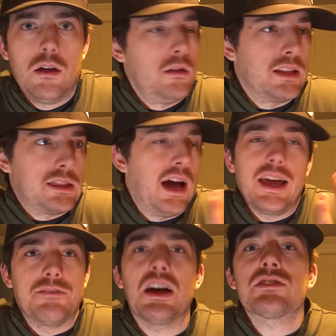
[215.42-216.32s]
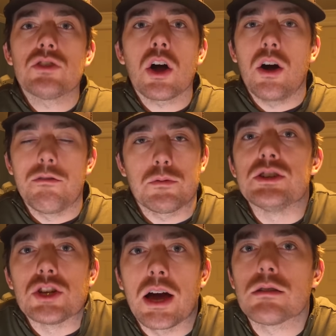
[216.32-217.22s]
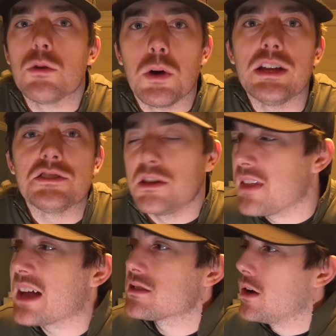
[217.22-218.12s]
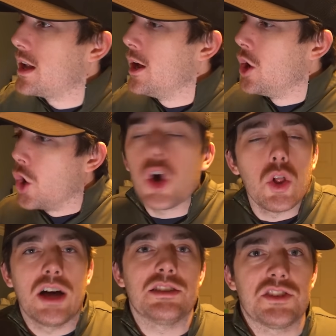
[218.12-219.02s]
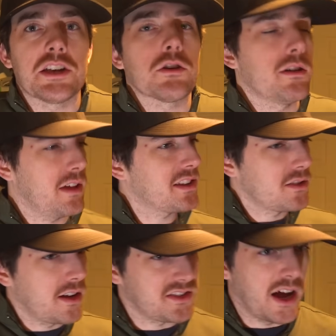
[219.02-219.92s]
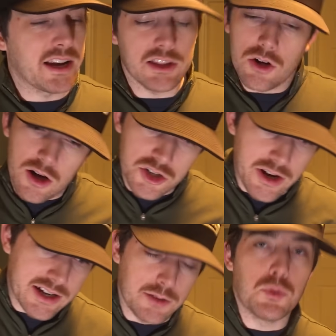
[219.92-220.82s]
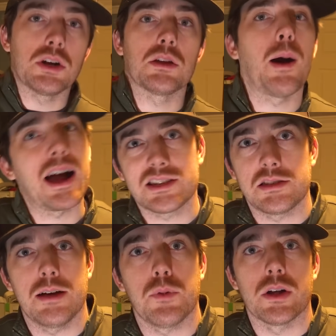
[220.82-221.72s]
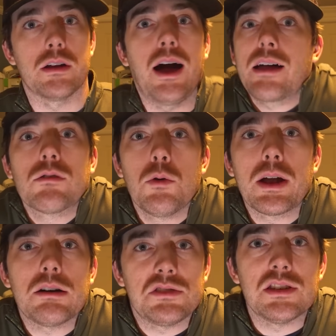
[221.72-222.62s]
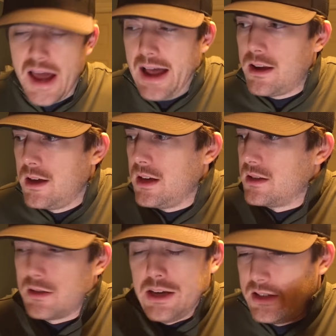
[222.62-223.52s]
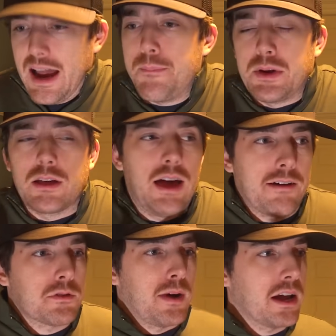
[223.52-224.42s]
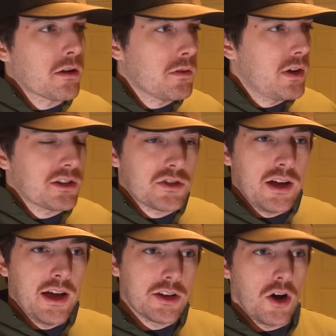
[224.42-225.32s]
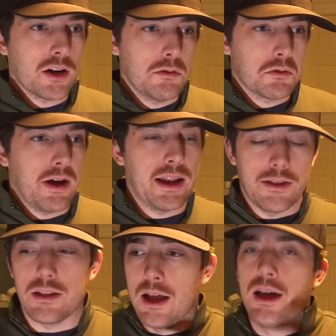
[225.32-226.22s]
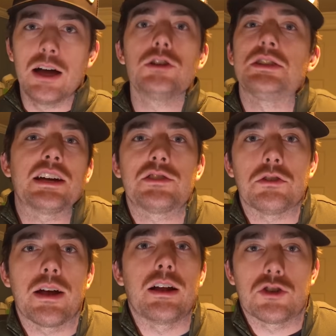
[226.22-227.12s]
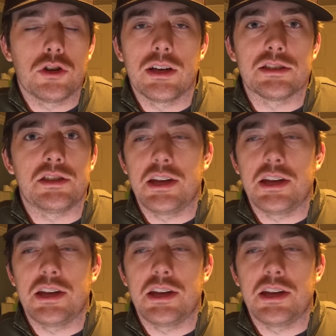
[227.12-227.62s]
Like, that, if that's not confirmation, I don't know what is. If that's not hook, line, and sinker, if that's not signing the contract and putting the wax stamp on it, I don't know what else is. That is, it's happening. After my interview yesterday, talking with Grant, and I literally texted Grant, I'll show you guys the